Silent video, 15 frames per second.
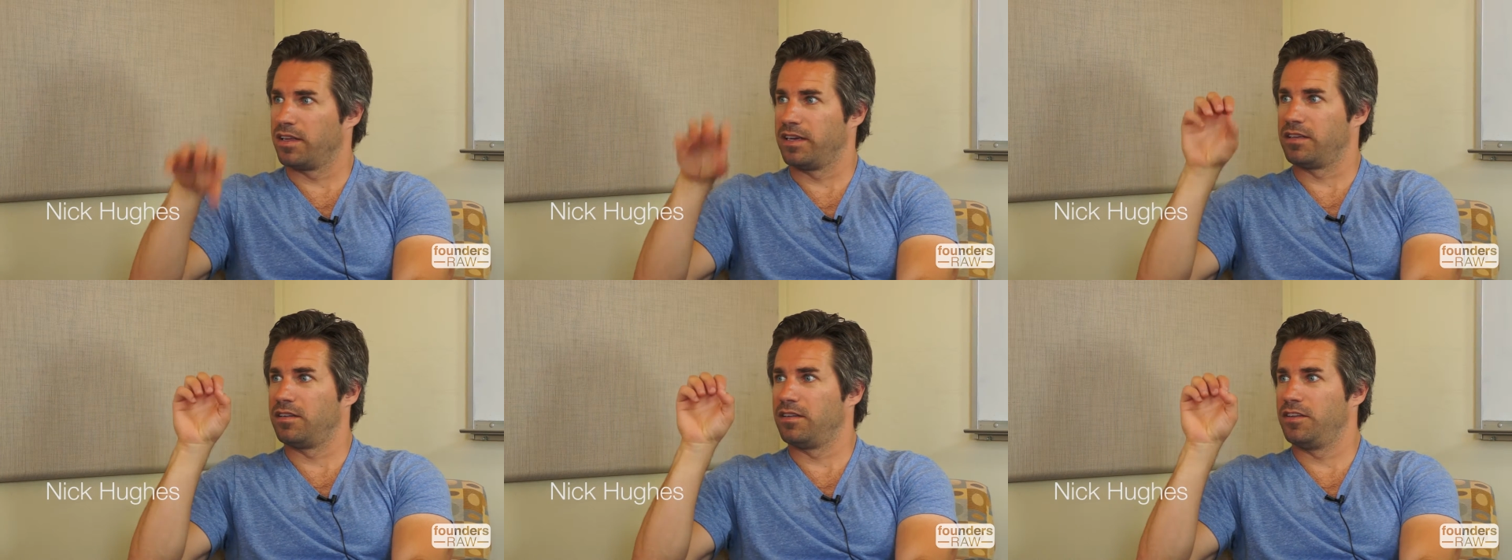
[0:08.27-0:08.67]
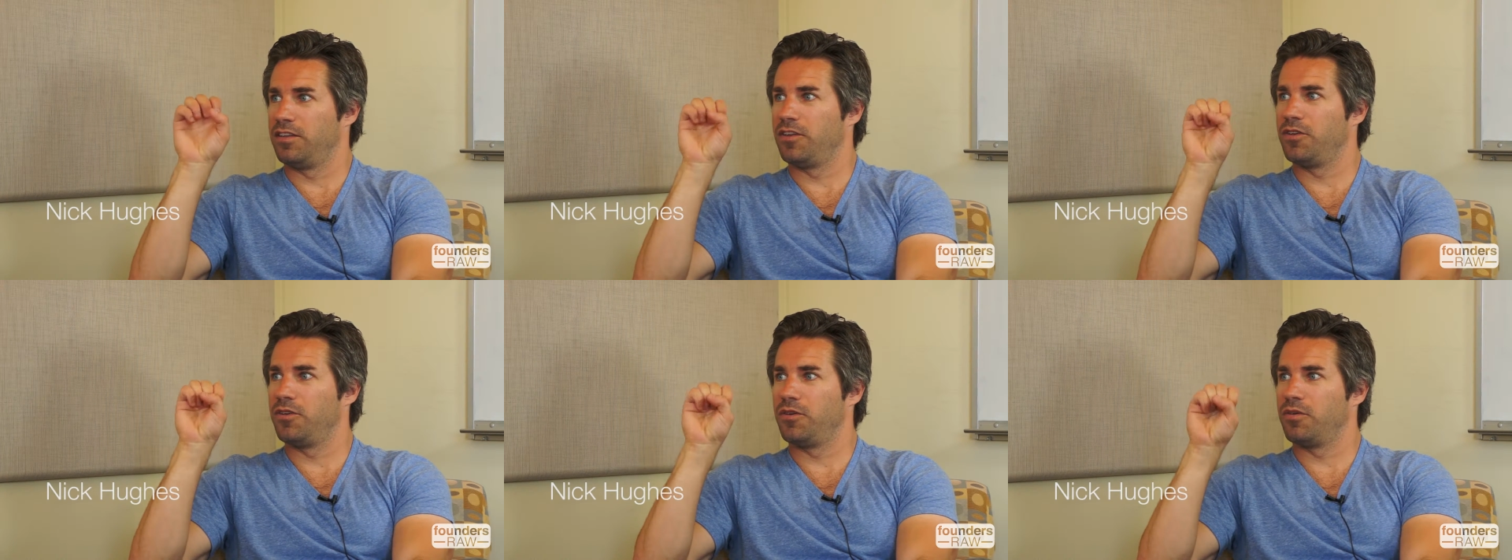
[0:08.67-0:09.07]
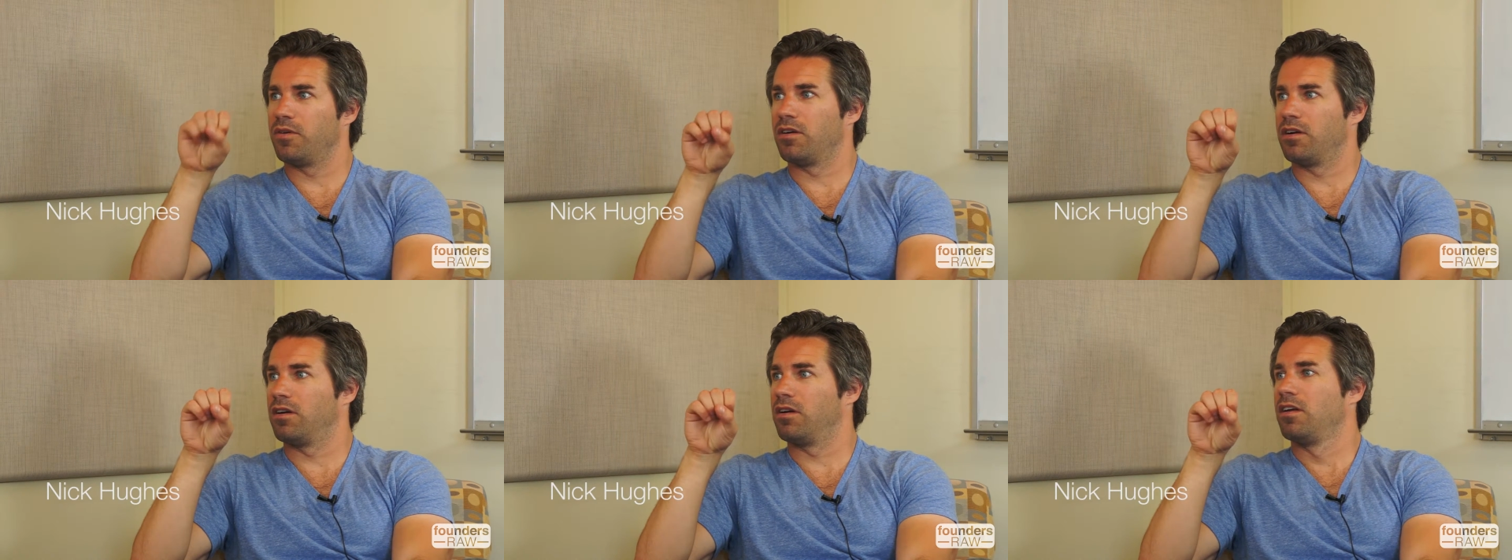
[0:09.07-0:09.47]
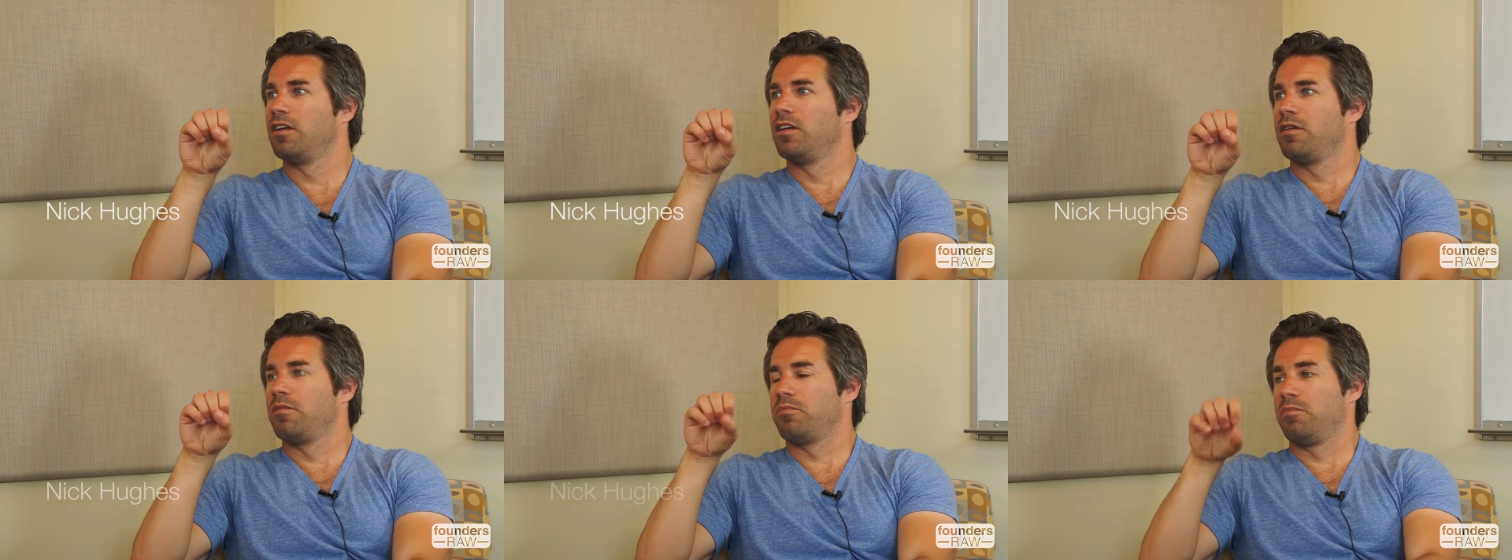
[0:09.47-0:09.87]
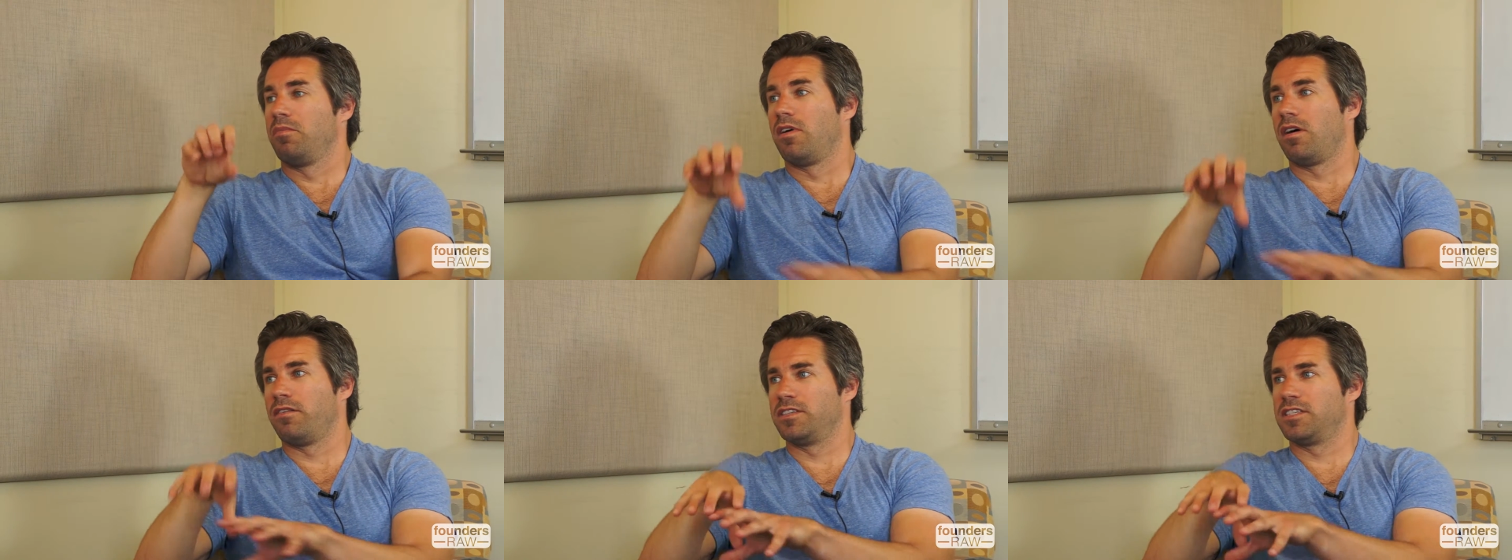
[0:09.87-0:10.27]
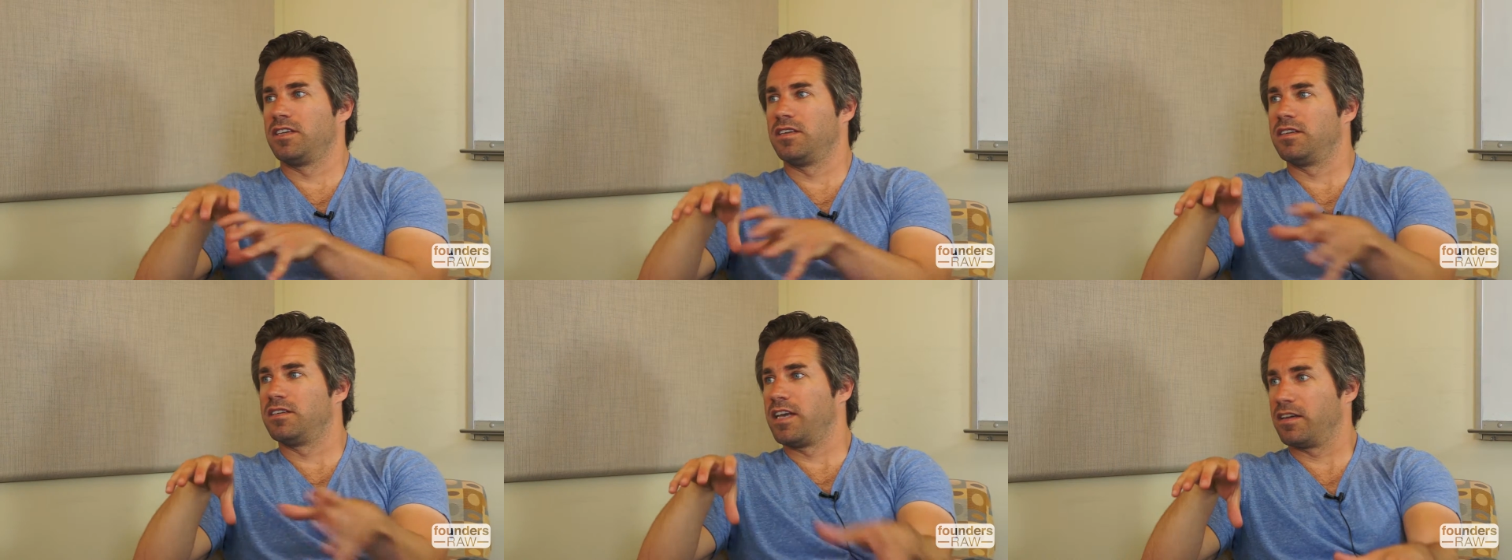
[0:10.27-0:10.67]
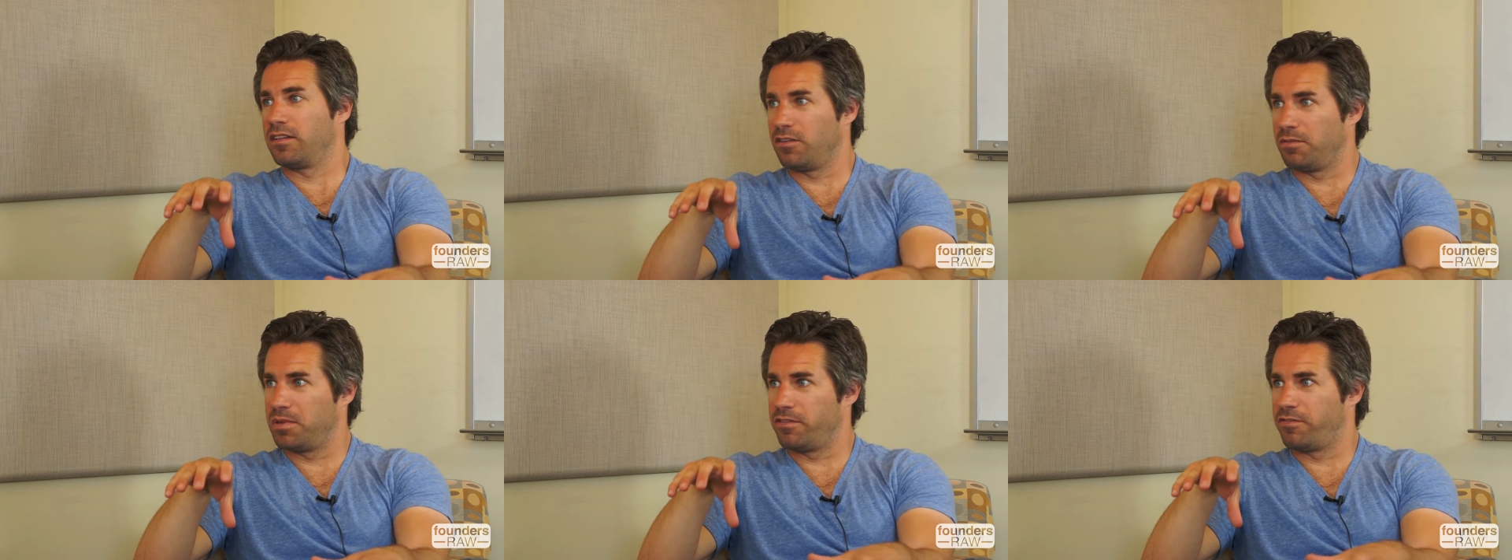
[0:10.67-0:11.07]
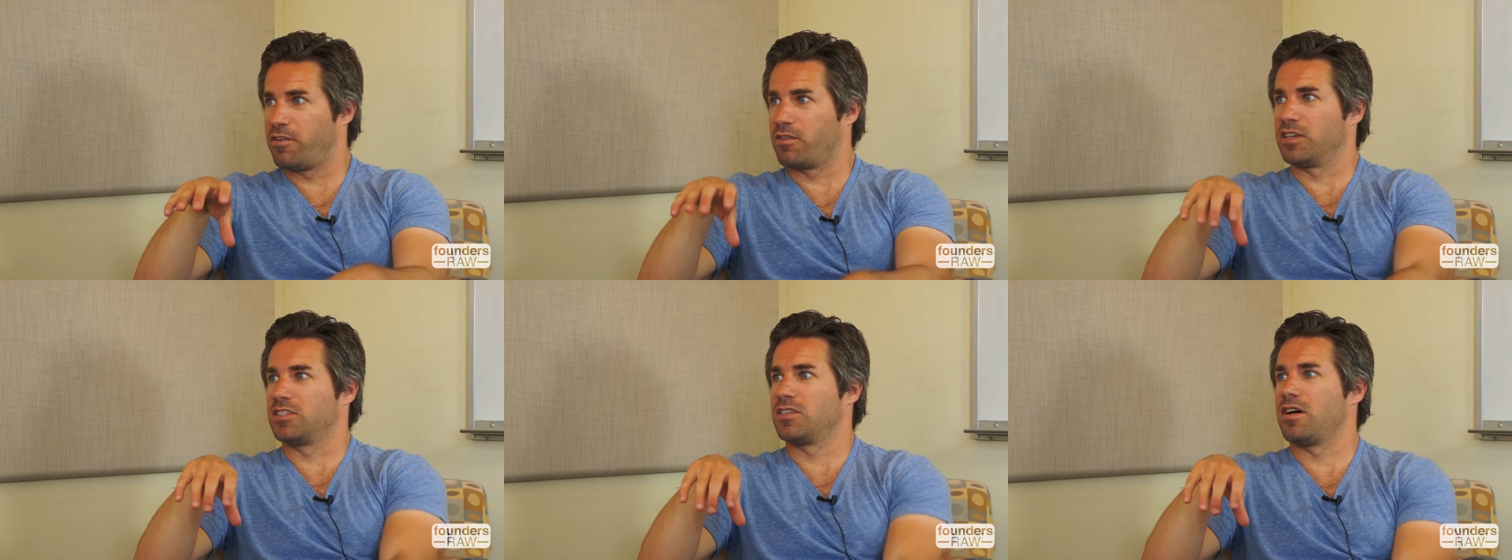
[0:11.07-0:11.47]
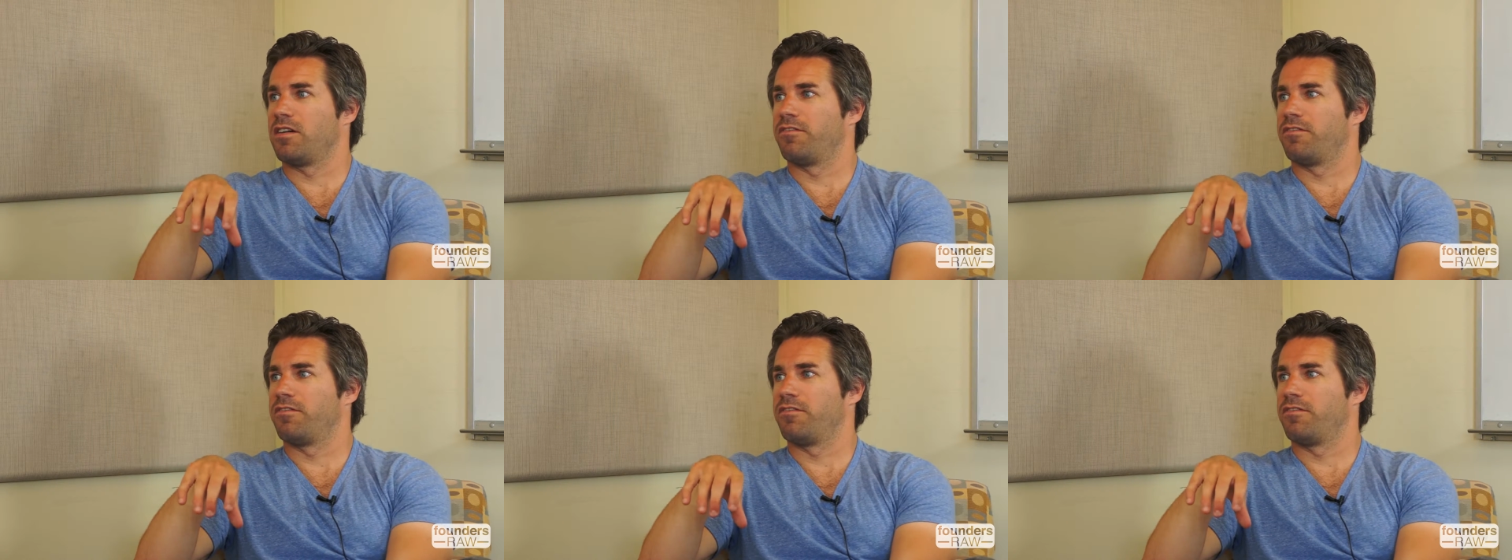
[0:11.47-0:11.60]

Like you are obviously going to take a little bit of focus mm -hmm.